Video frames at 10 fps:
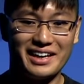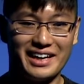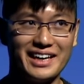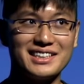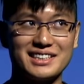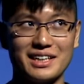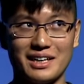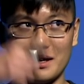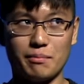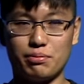it's
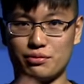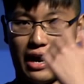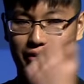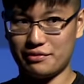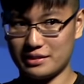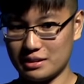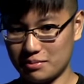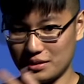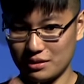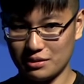a
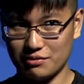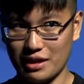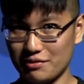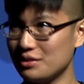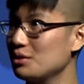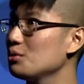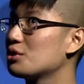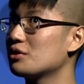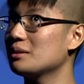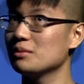profitable revenue
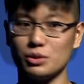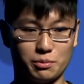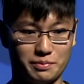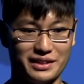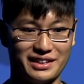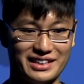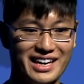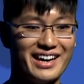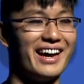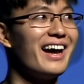stream loop thing.
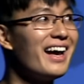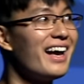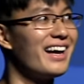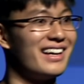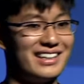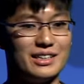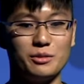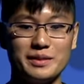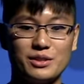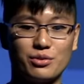Yeah,
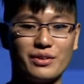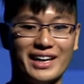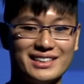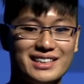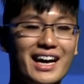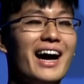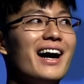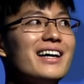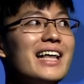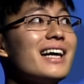it'll be great.
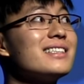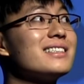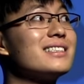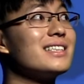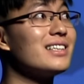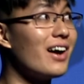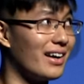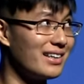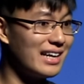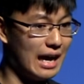Uh, that did
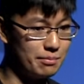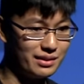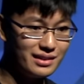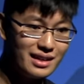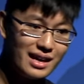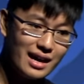not happen.